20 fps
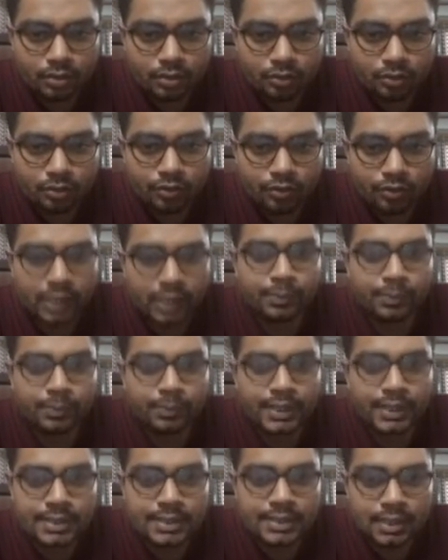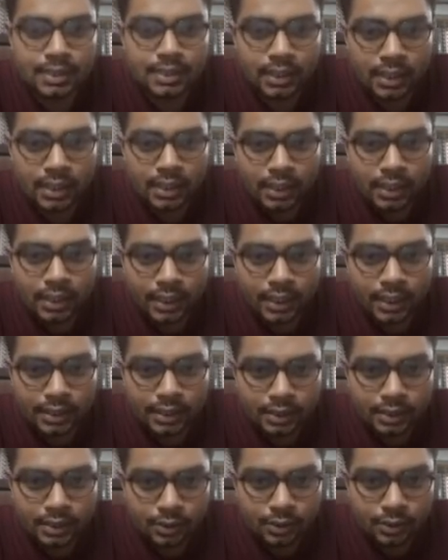workpiece and the
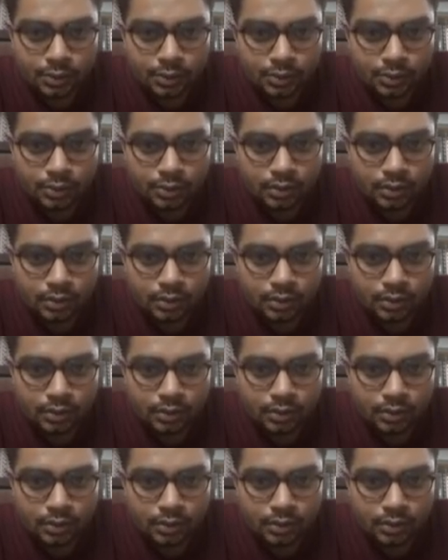tool